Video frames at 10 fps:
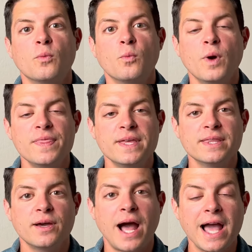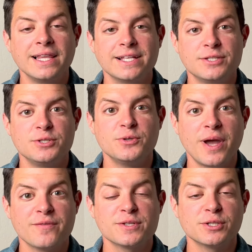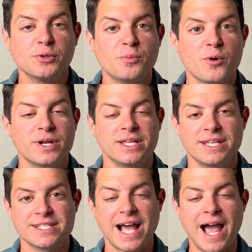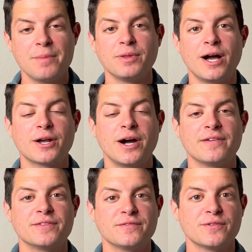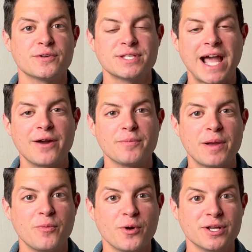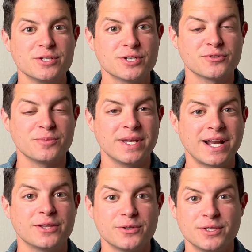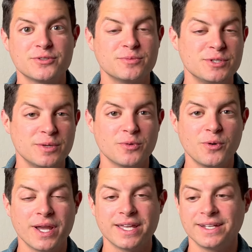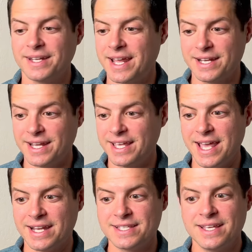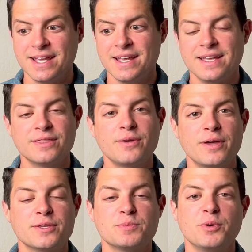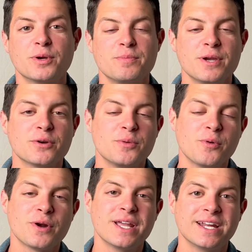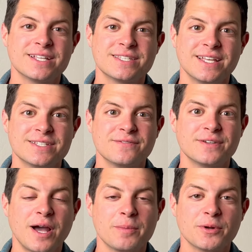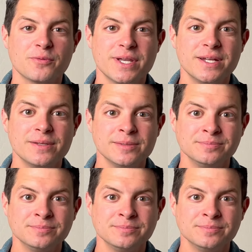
one thing that I like to do every single morning is I block off the first hour of my morning just for me. And I learned this from Jim Quick. And again, it's throughout this book, Miracle Morning, and it's a phenomenal read.